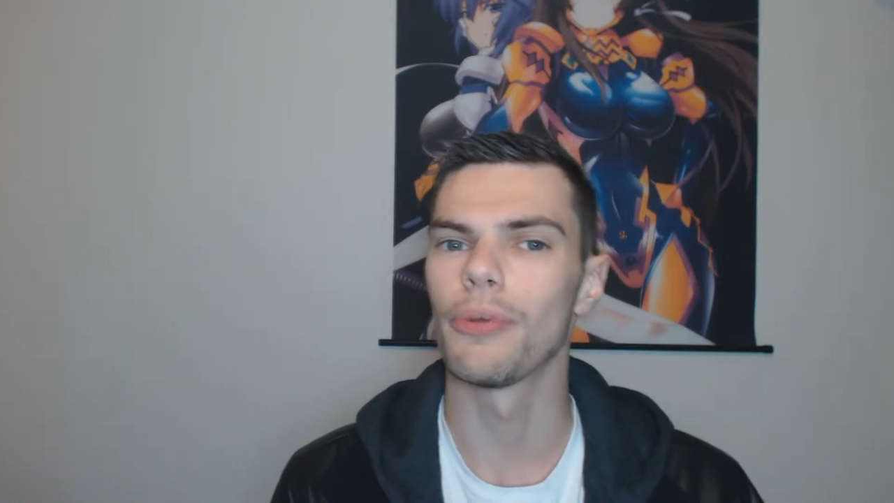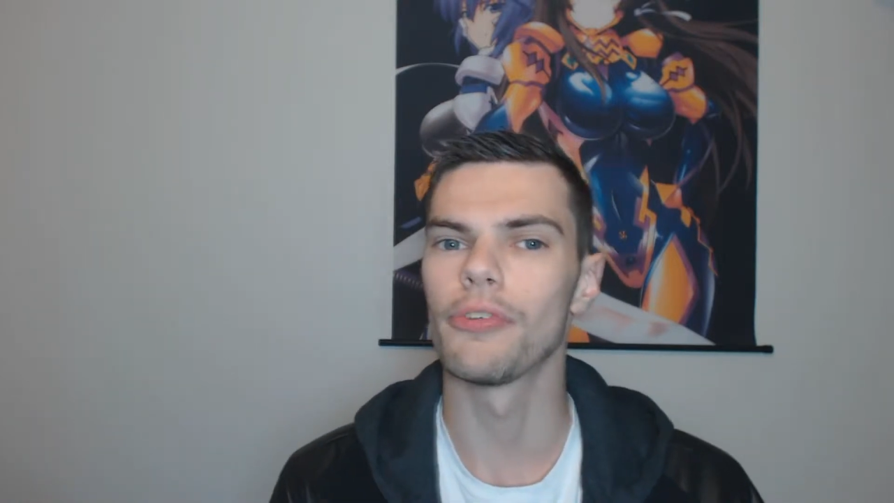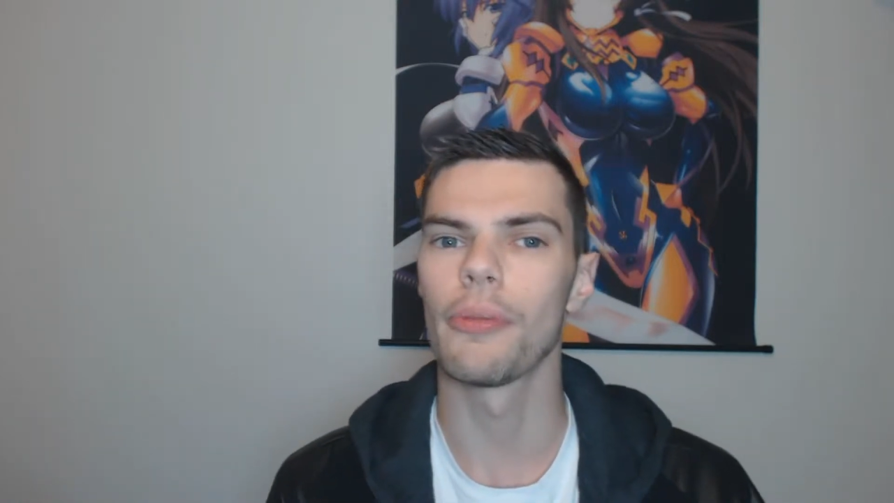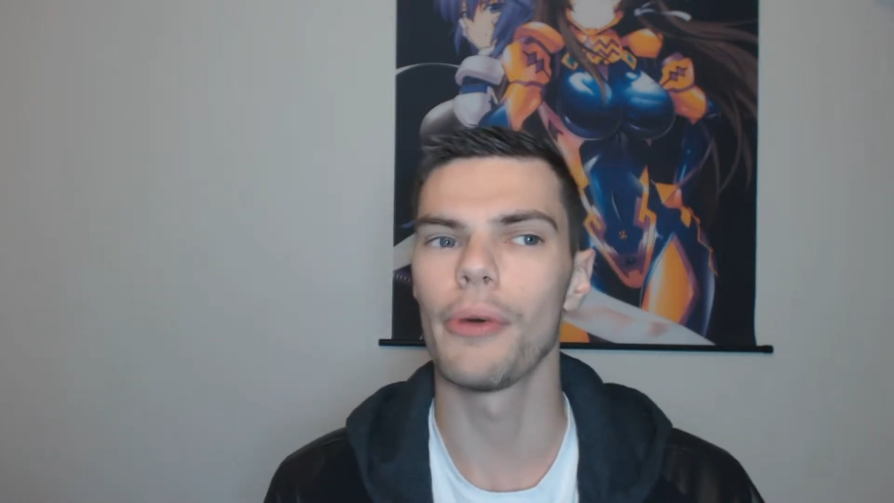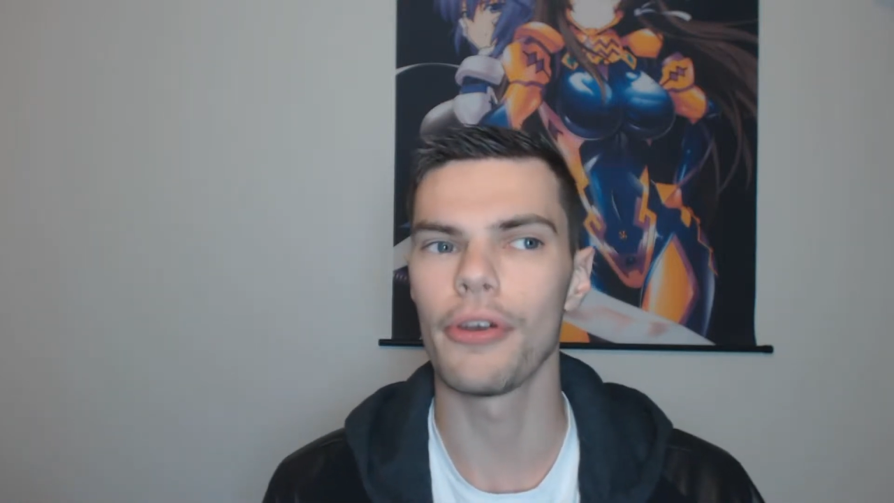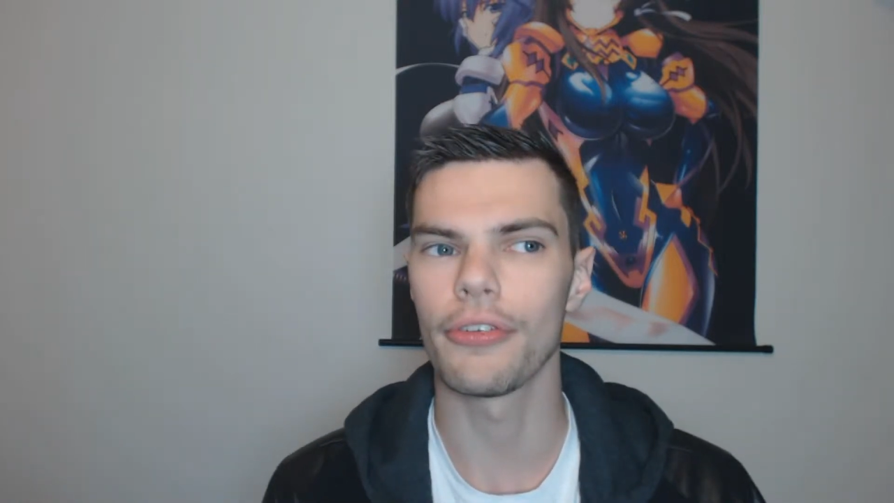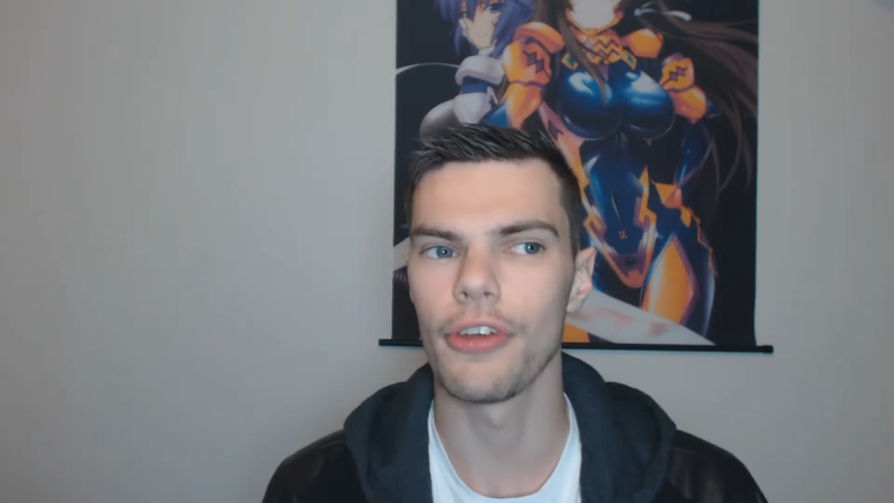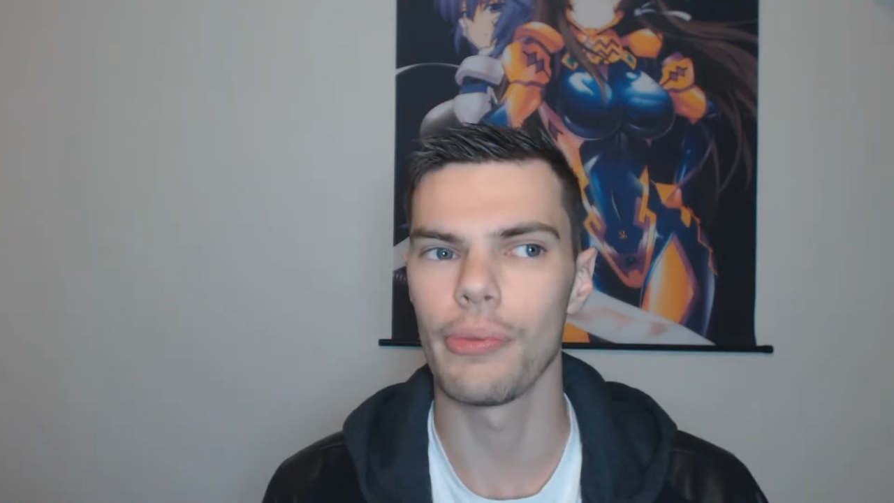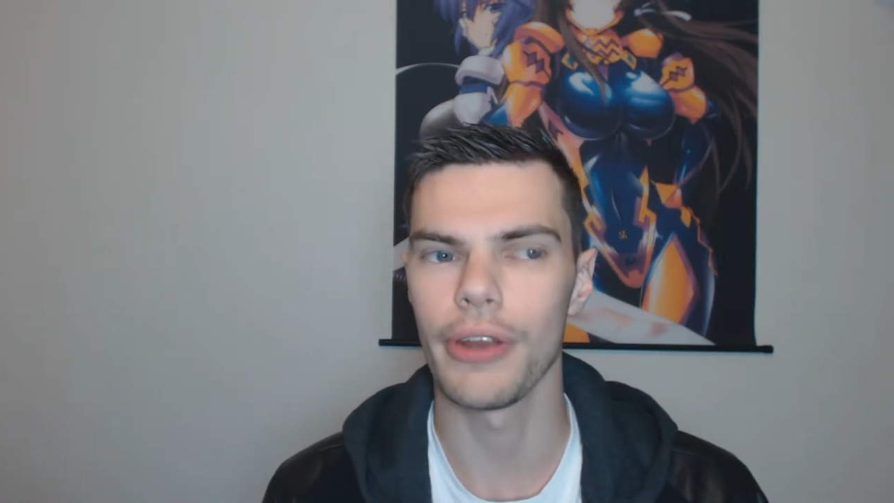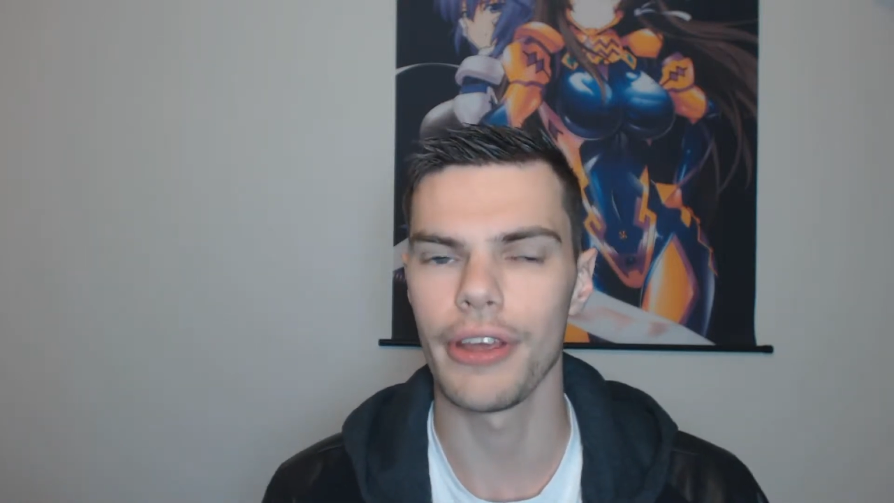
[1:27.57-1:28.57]
booster box
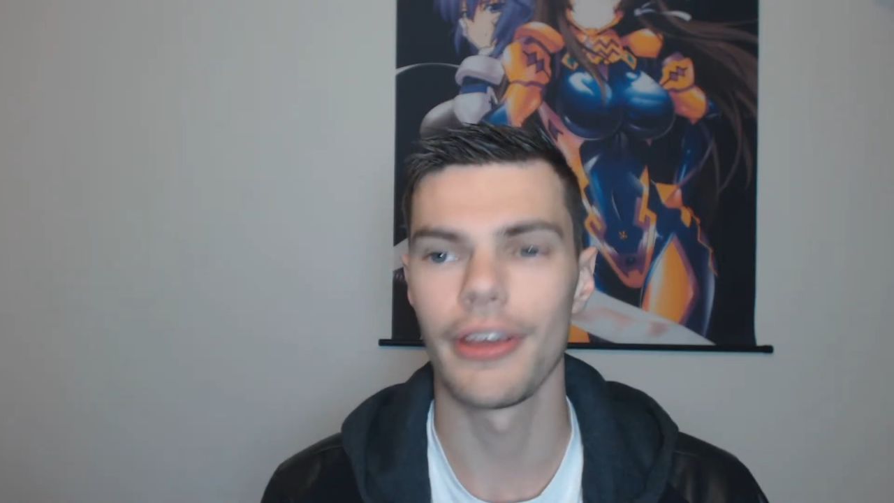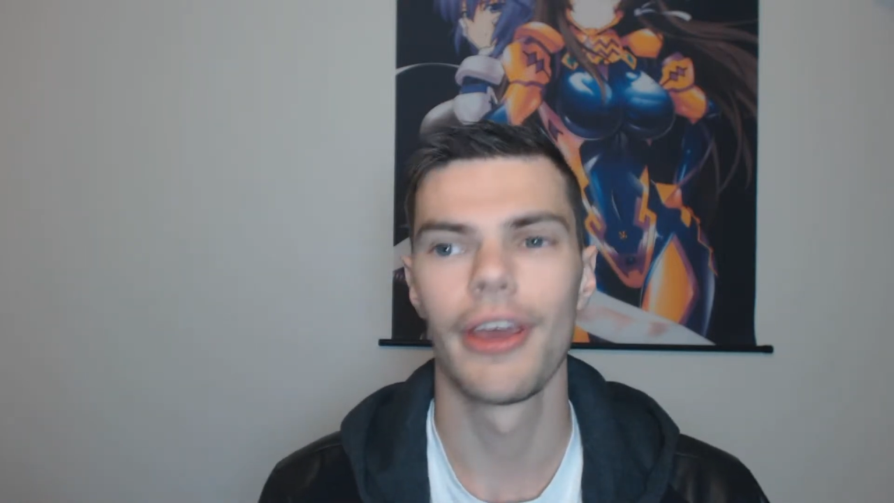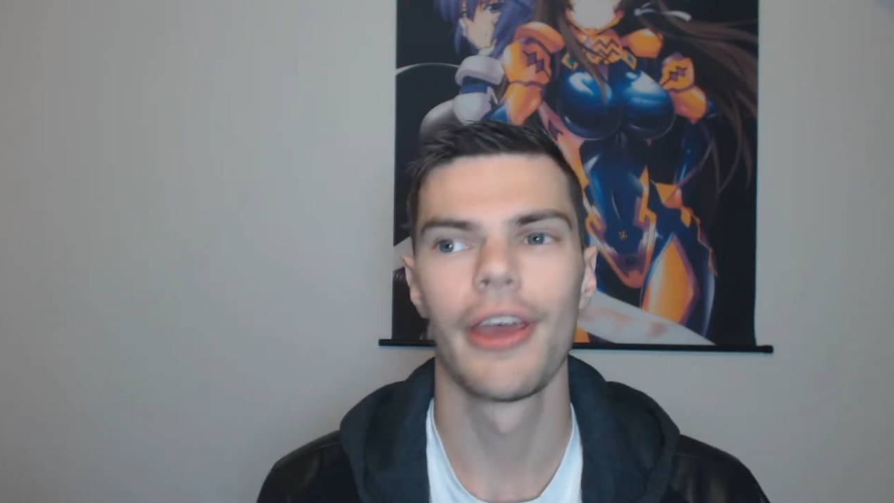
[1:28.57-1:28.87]
opening,